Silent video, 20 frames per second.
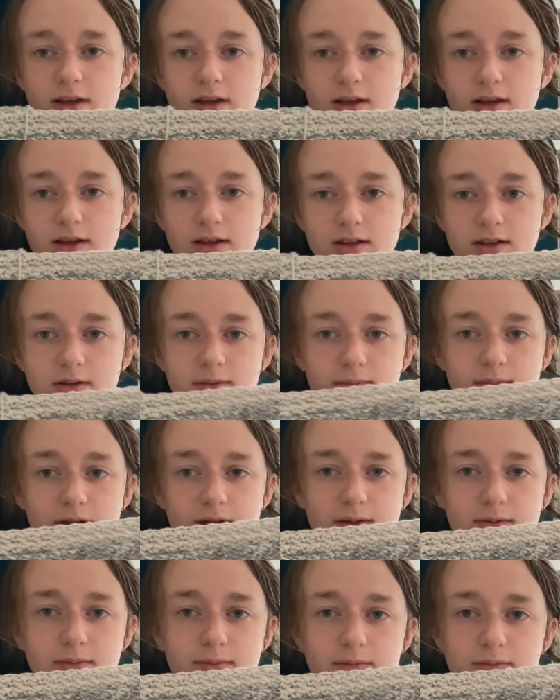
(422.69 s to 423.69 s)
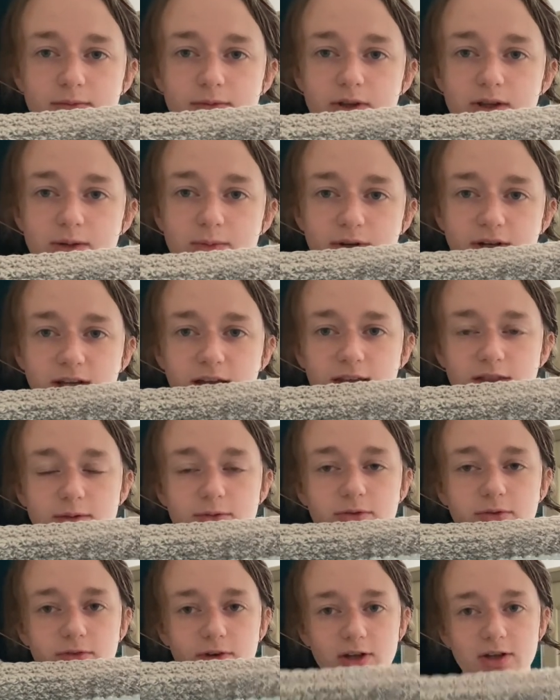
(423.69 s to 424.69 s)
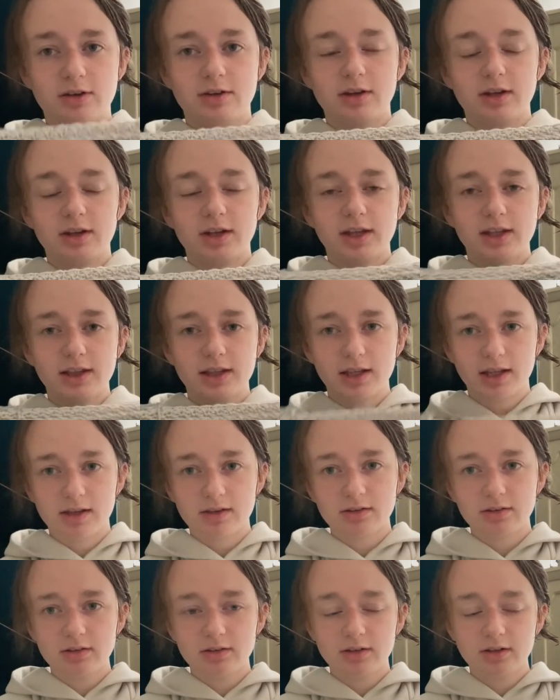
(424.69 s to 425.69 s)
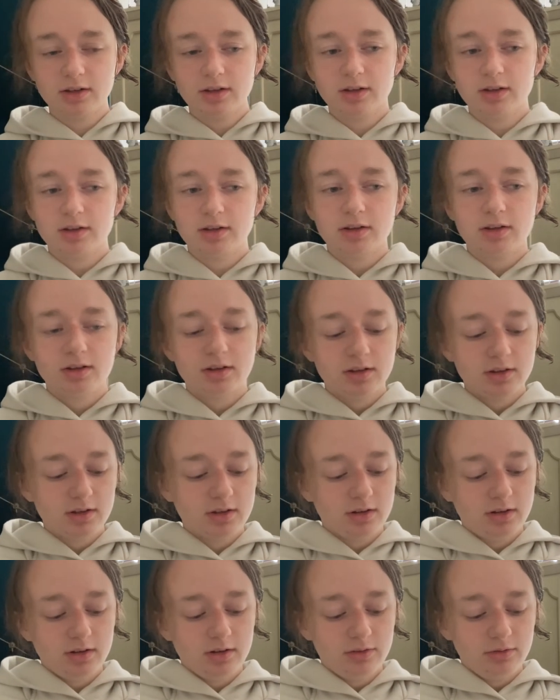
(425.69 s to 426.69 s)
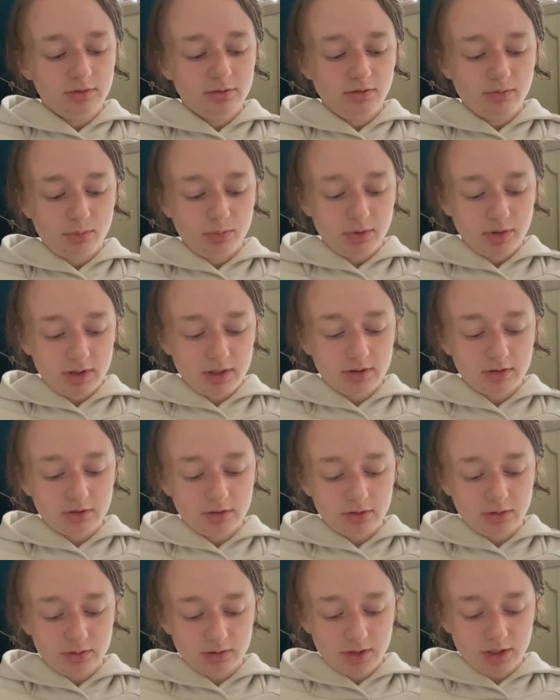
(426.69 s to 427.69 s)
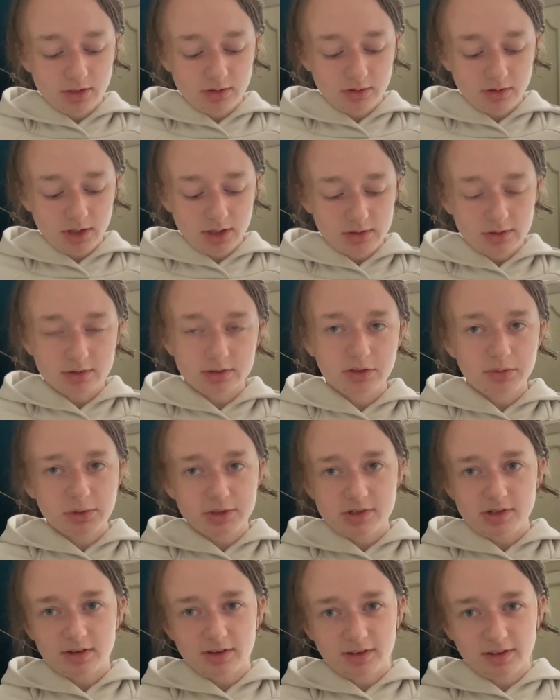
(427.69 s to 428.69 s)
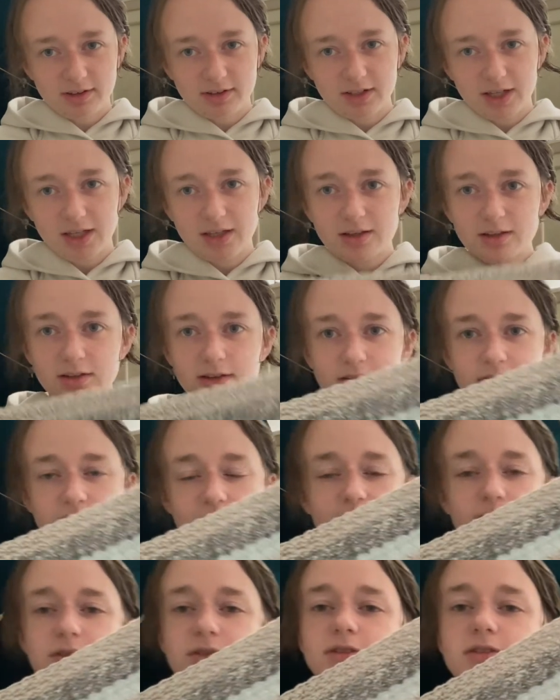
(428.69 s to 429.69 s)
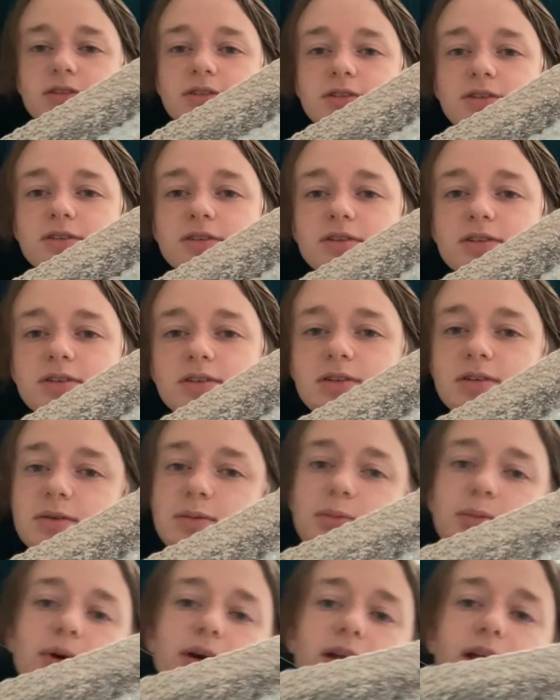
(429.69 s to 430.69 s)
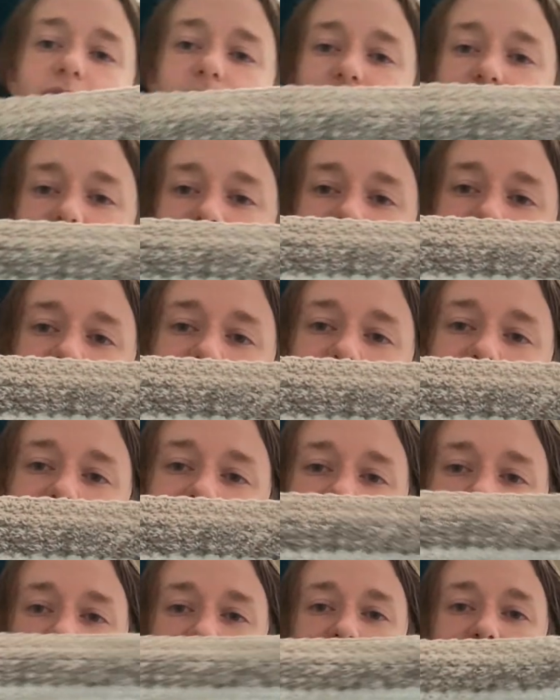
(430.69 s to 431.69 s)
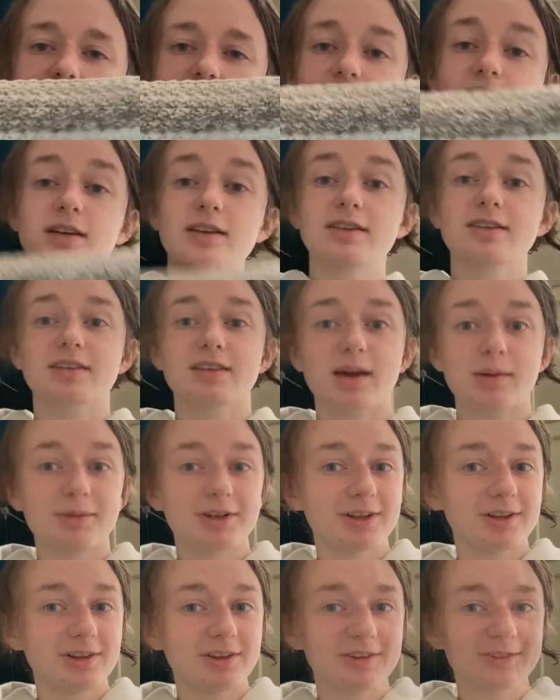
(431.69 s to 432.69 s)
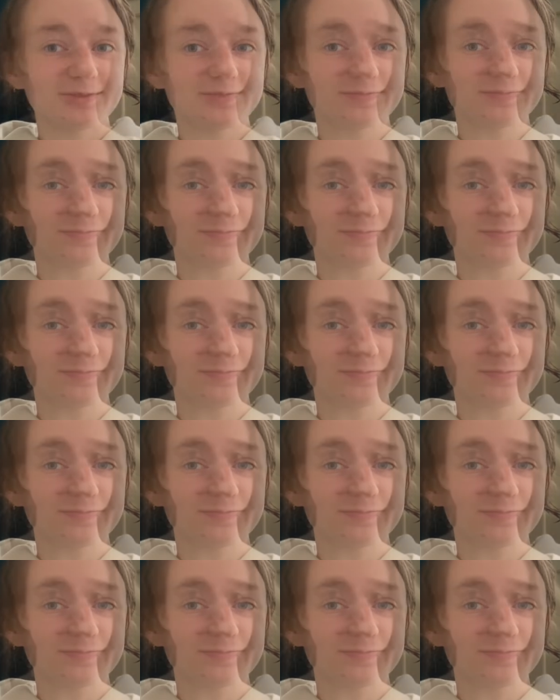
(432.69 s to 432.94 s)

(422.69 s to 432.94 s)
and um, I really want to get the front done at least pretty soon. I don't know how long this project's gonna take, so. But yeah, it's coming along.